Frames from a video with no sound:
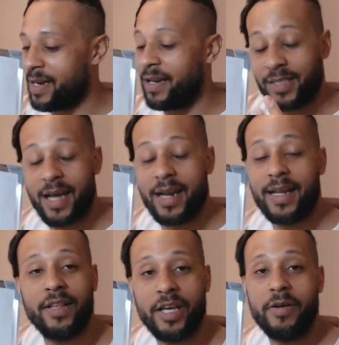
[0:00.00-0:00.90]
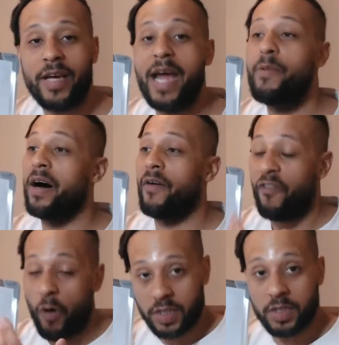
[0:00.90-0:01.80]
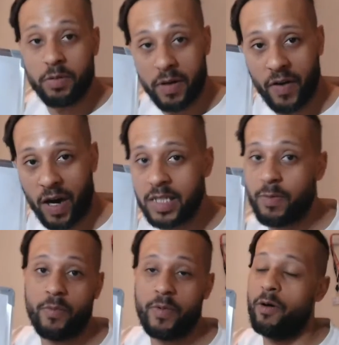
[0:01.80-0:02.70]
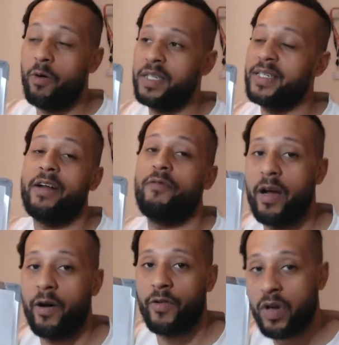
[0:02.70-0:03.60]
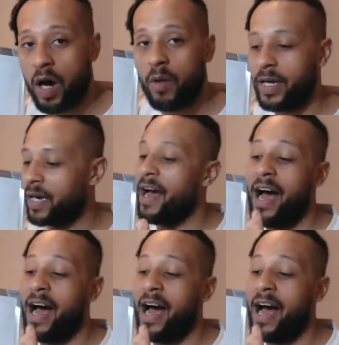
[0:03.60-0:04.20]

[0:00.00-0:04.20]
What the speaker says: certainly in the UK, we are forced to advance, whether we almost get it right or not. We kind of